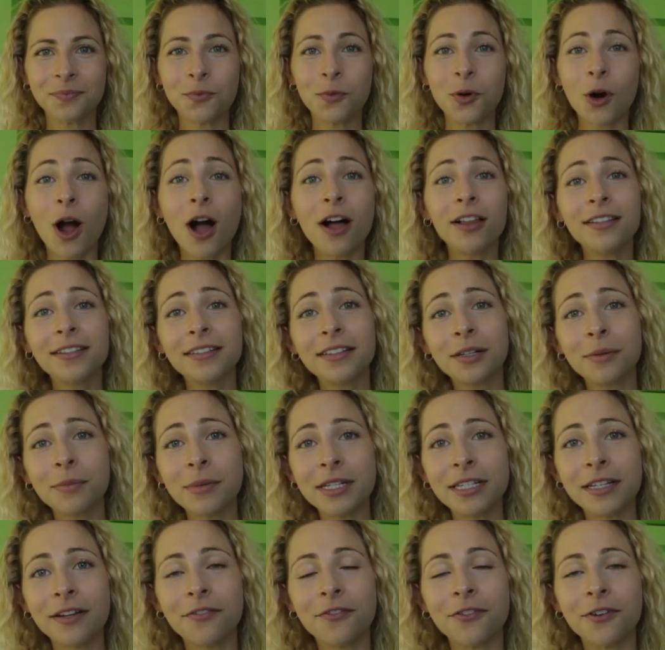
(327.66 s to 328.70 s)
We're all a little
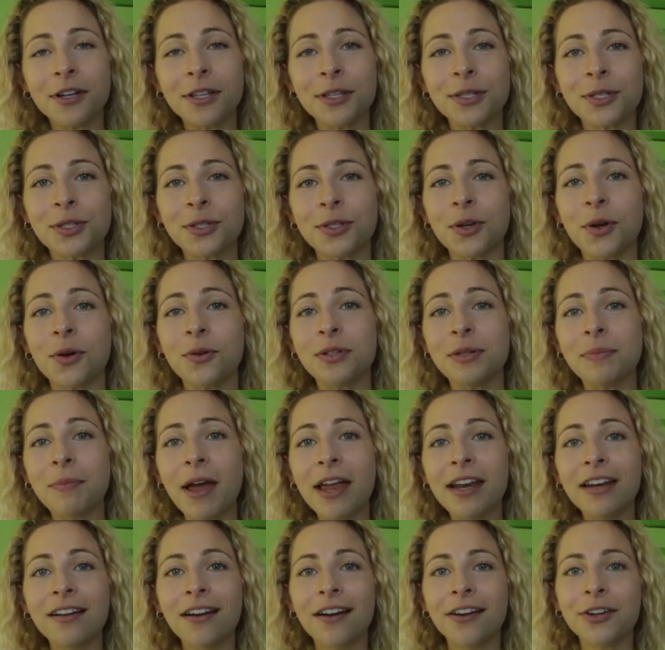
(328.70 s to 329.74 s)
bit different, so
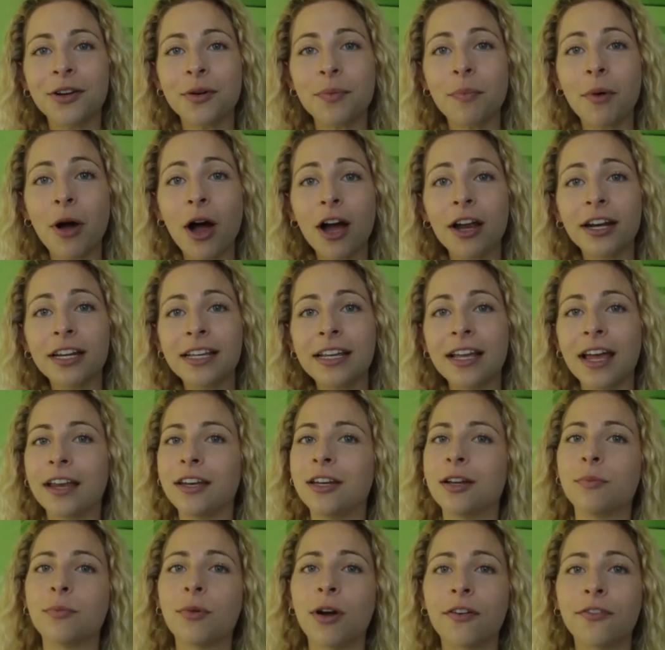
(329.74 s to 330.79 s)
depending on your body
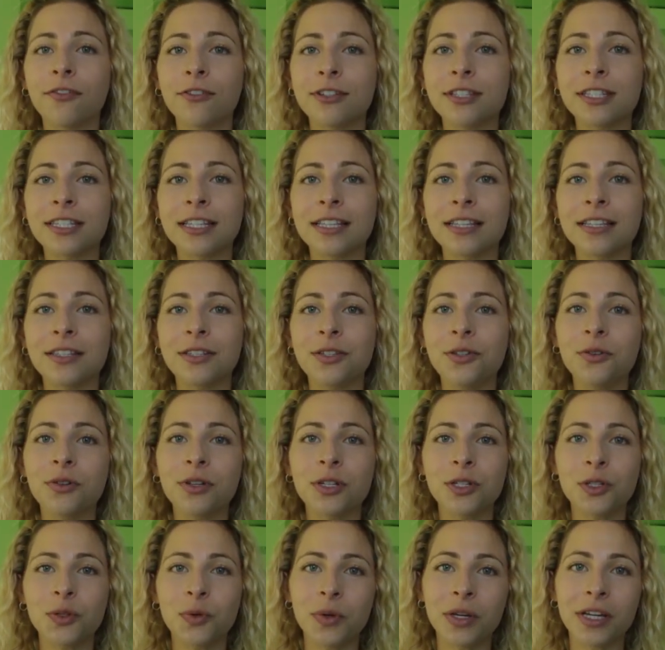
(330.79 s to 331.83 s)
and your preferences, you
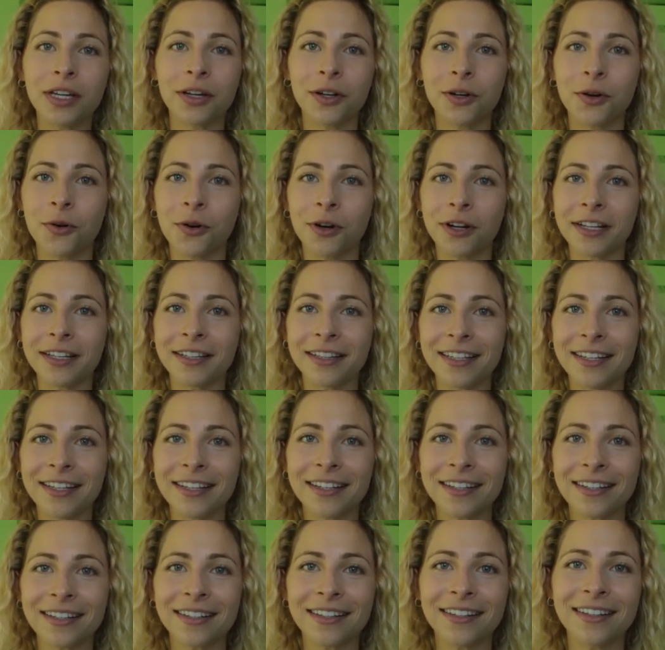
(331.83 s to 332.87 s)
can tweak accordingly.